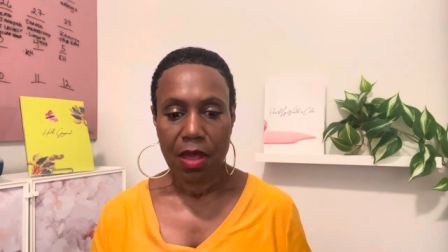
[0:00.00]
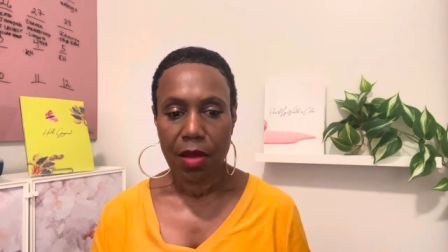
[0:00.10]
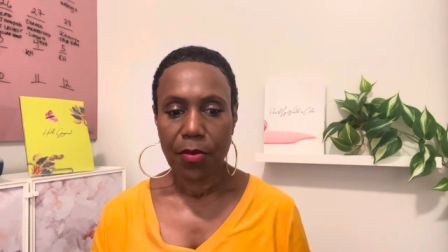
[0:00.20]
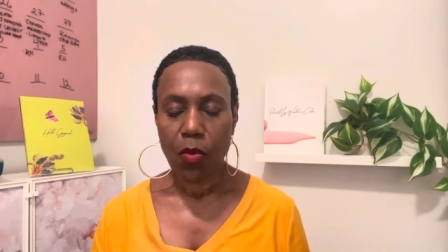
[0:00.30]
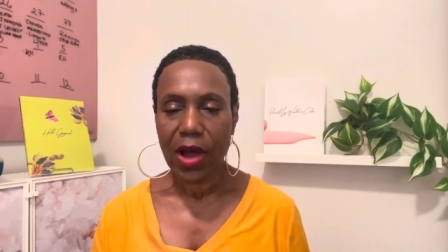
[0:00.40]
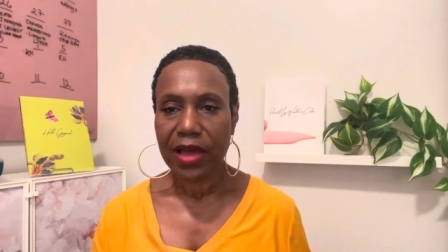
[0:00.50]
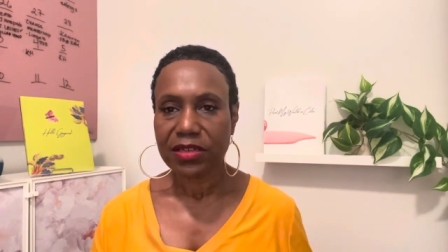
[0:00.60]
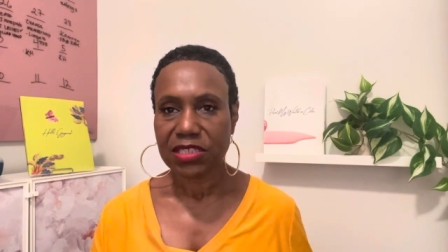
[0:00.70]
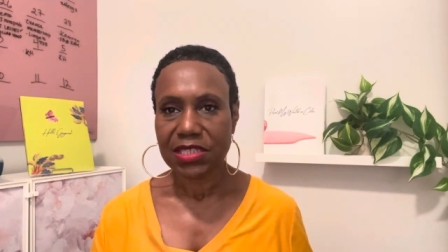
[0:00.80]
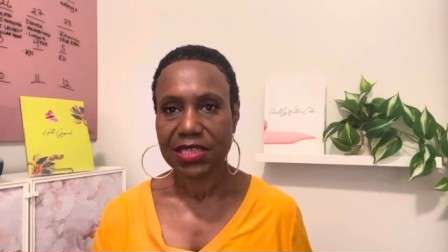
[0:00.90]
But why does
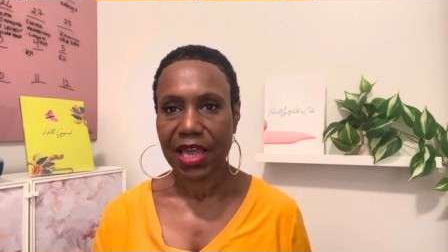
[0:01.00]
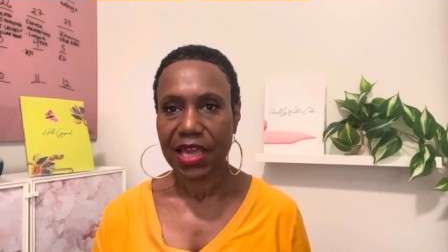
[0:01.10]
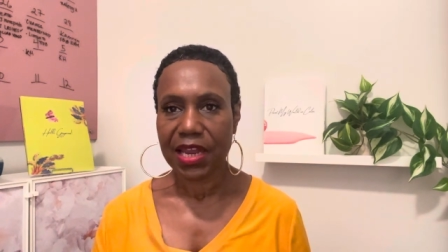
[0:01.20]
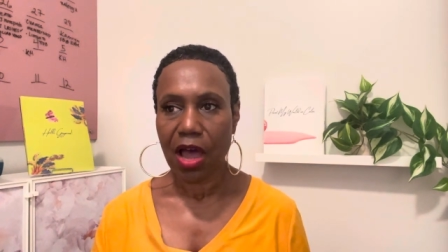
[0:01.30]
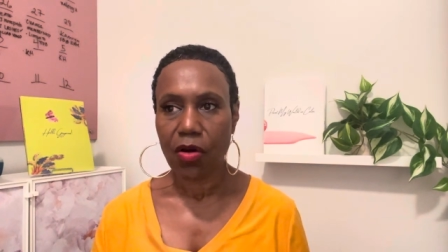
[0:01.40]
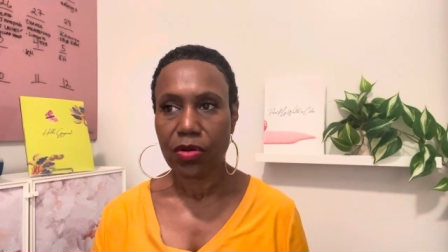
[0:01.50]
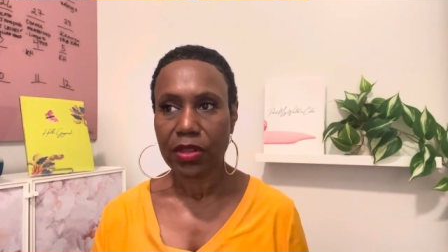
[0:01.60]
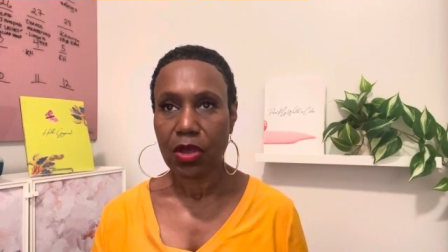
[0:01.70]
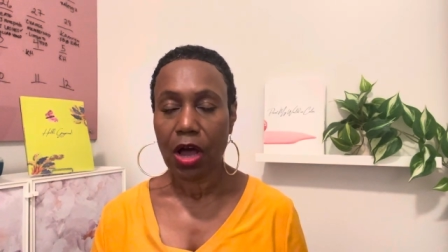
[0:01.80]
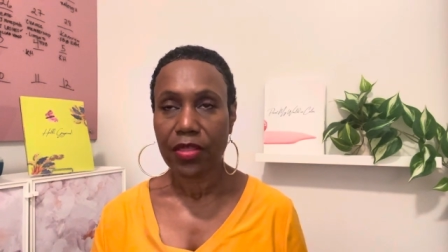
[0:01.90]
she take it out on
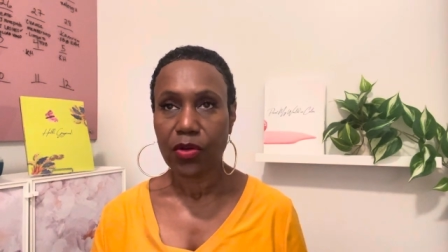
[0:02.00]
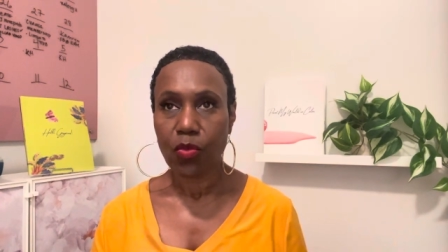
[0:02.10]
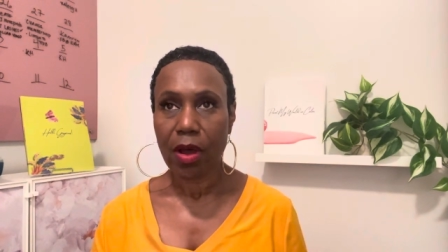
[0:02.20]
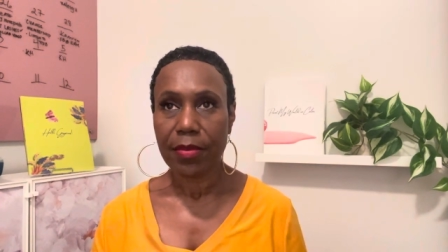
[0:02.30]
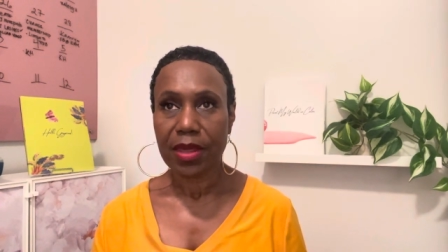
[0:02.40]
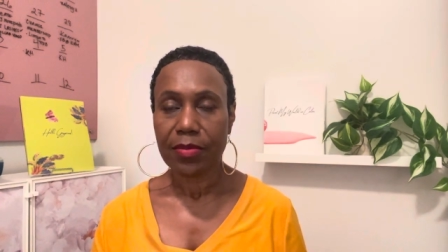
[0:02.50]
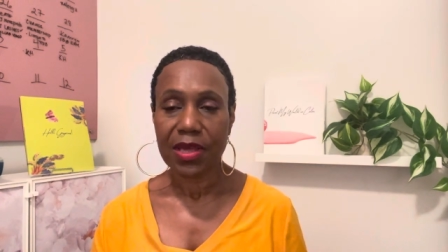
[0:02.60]
the other woman?